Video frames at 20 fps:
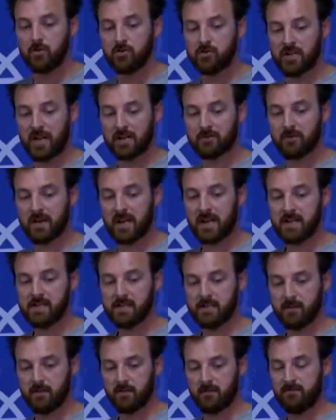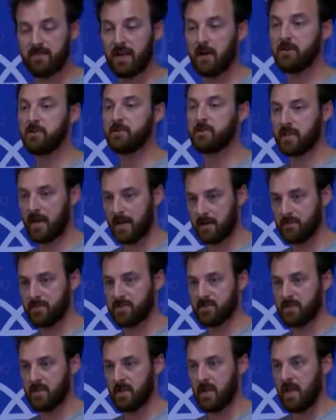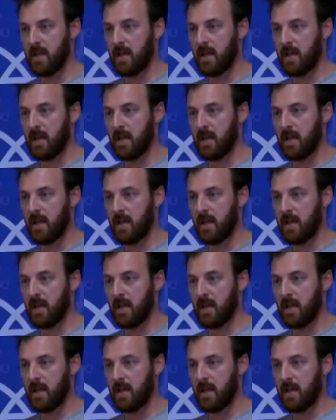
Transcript: generate value types.